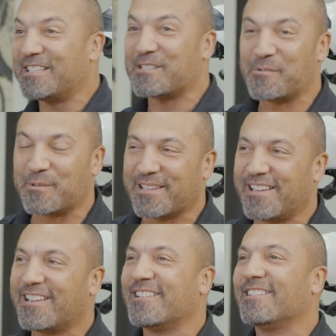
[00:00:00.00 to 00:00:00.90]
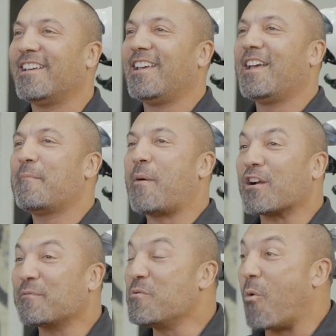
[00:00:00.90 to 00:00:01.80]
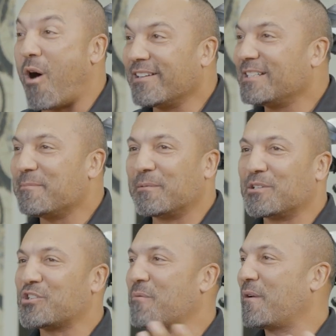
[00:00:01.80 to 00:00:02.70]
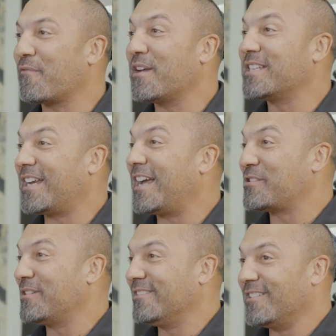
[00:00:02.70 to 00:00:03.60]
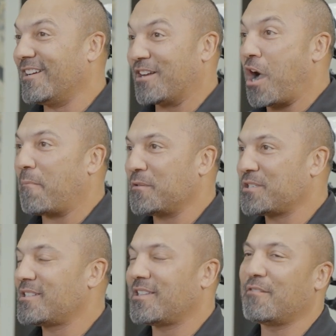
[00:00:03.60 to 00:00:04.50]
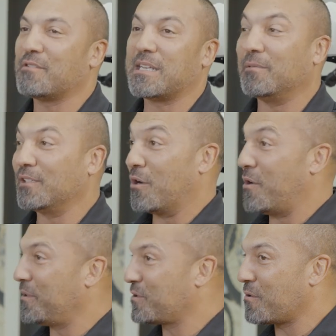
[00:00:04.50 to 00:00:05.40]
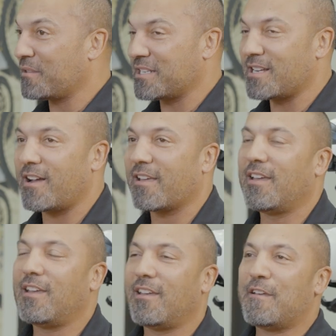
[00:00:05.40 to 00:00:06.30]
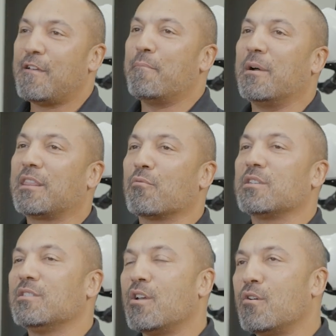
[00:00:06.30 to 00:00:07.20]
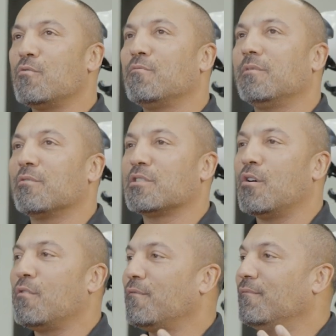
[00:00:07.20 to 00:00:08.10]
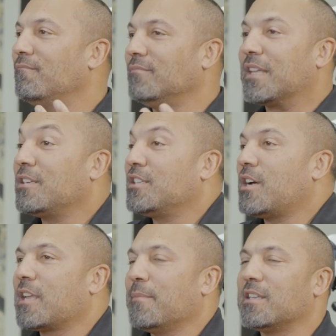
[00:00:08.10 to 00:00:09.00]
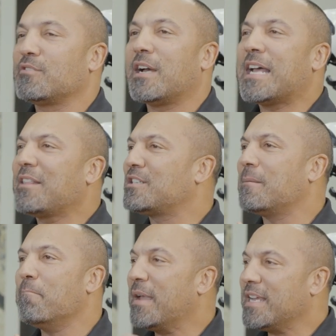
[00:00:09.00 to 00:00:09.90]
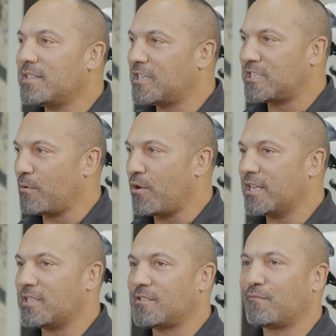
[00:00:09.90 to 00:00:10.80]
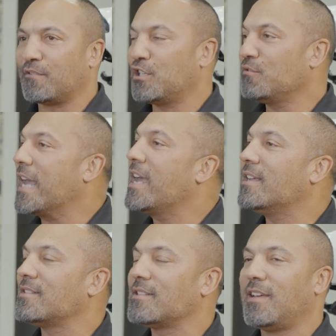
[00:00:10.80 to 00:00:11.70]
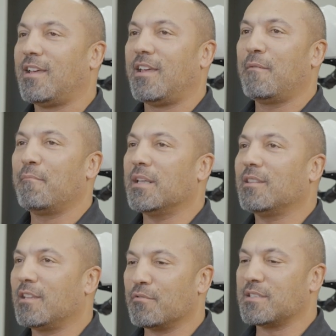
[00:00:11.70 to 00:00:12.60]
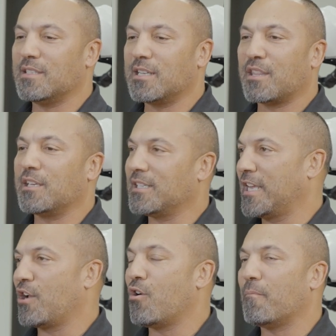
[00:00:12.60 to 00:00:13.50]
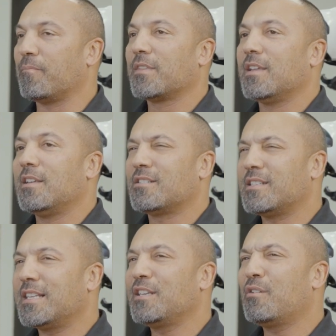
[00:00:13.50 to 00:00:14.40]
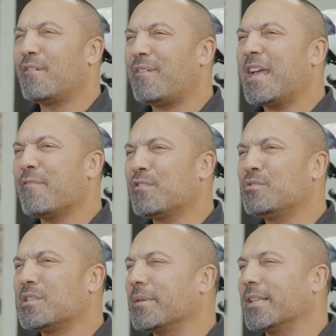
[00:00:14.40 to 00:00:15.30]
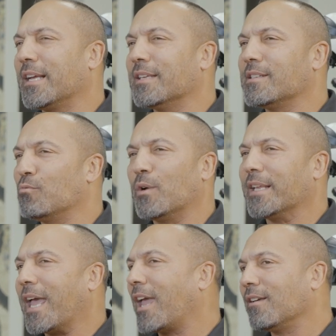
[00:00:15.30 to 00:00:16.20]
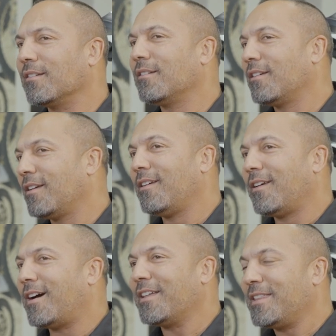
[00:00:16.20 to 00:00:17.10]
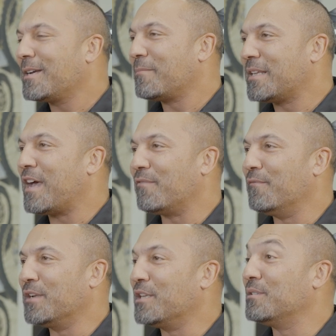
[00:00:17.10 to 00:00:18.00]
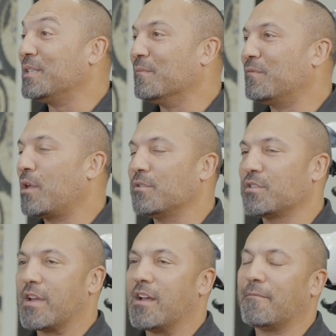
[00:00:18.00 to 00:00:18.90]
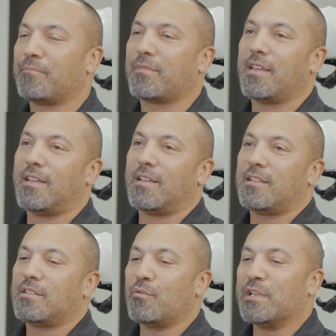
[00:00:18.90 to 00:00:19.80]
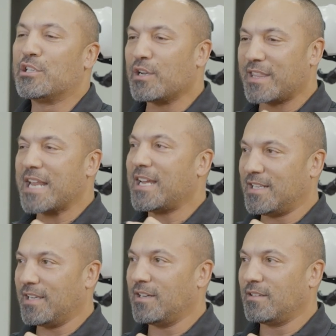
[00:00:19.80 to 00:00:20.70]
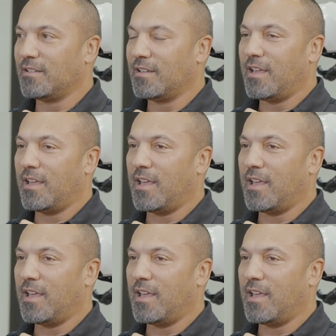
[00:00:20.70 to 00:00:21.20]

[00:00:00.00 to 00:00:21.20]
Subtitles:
I did this cool thing. And part of me wanted to be able to show my friends that I actually accomplished this thing, was able to go on this tour with this guy. But there was nothing to document it. So I'd had this amazing experience for 2 days, but there was nothing to take home. So I said, if I ever do something like this one day, I think I'm going to have a video team follow us around. So we took that idea